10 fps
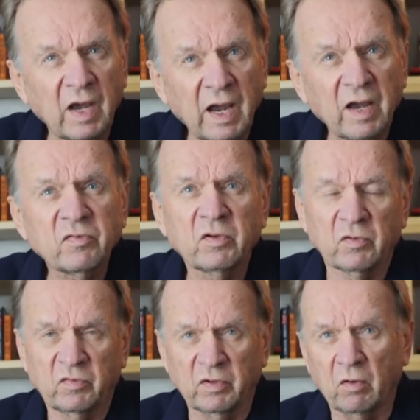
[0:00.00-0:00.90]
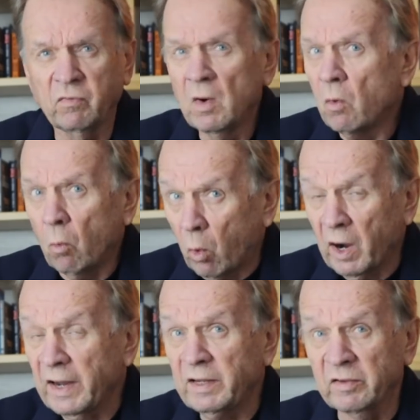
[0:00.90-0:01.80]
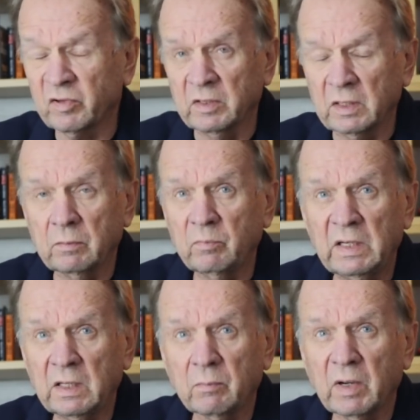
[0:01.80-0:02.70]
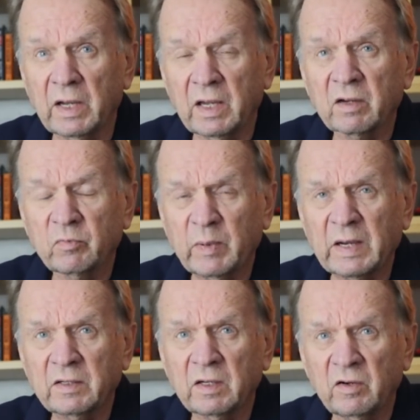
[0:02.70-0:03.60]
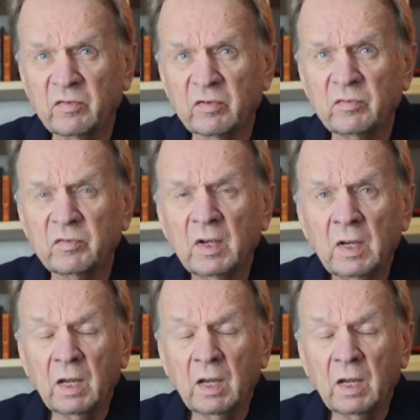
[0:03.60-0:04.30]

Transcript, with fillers: Ask yourself, why isn't it meeting my expectations?